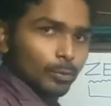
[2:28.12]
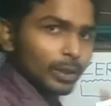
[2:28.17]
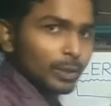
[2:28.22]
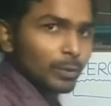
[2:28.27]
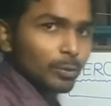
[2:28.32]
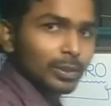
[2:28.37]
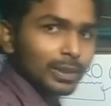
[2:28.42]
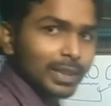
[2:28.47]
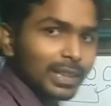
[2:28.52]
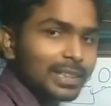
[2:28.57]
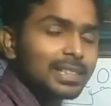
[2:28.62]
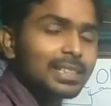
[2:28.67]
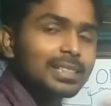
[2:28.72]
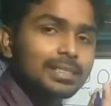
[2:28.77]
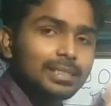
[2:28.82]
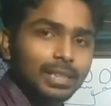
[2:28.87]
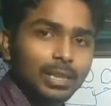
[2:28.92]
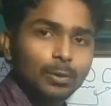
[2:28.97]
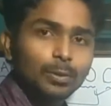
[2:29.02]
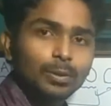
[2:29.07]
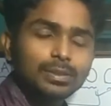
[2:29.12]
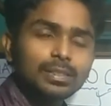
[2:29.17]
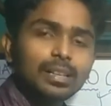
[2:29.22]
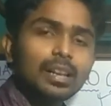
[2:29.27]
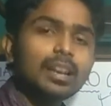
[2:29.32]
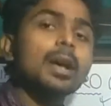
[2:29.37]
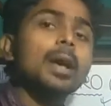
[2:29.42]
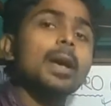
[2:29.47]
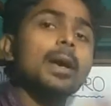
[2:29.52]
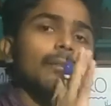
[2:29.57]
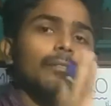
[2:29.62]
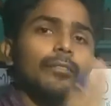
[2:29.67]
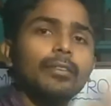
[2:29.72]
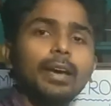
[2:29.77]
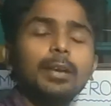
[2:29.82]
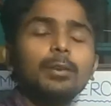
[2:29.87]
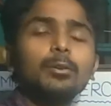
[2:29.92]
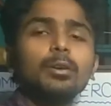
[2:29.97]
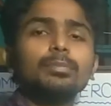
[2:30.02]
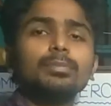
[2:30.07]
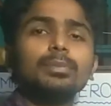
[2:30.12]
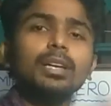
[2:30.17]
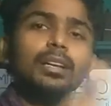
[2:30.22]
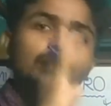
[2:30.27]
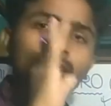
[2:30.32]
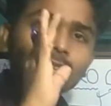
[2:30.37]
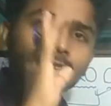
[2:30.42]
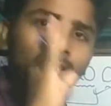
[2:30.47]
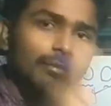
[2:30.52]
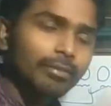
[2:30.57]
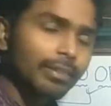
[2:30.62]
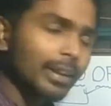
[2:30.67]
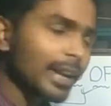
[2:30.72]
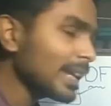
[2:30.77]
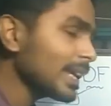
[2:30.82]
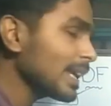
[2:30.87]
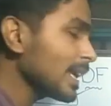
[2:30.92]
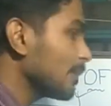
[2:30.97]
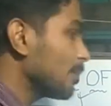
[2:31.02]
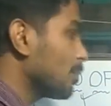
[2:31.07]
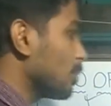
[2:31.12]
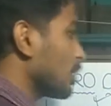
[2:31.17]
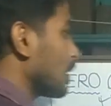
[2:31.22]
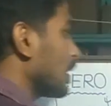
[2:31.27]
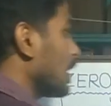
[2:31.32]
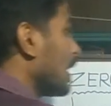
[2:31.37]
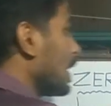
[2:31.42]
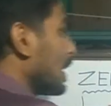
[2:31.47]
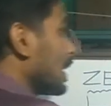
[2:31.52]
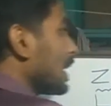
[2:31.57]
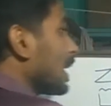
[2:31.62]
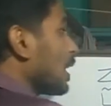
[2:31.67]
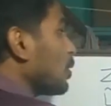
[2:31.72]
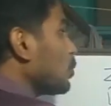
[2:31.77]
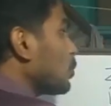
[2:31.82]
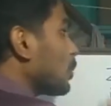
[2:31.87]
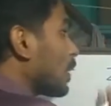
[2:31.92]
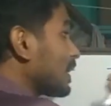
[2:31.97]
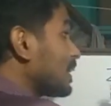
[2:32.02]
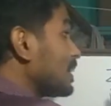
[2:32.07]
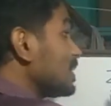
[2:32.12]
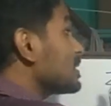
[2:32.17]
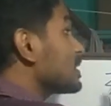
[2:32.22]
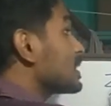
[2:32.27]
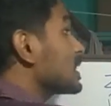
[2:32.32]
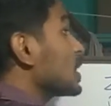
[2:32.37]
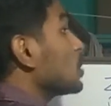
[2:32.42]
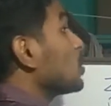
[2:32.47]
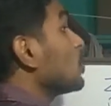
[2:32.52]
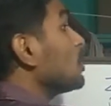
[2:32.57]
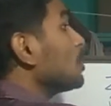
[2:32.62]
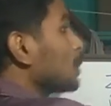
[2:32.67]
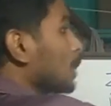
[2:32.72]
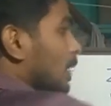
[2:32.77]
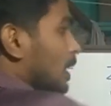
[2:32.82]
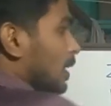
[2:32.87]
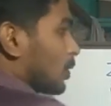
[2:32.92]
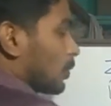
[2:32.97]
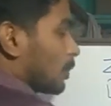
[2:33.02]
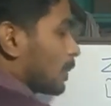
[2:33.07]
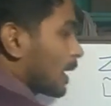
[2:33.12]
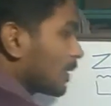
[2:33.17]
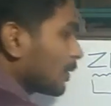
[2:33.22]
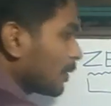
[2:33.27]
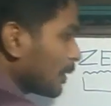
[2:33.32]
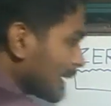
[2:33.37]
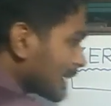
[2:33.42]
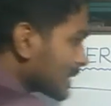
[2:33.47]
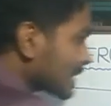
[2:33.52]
We know that the 0 is the value of the variable. Now what is 0 polynomial? For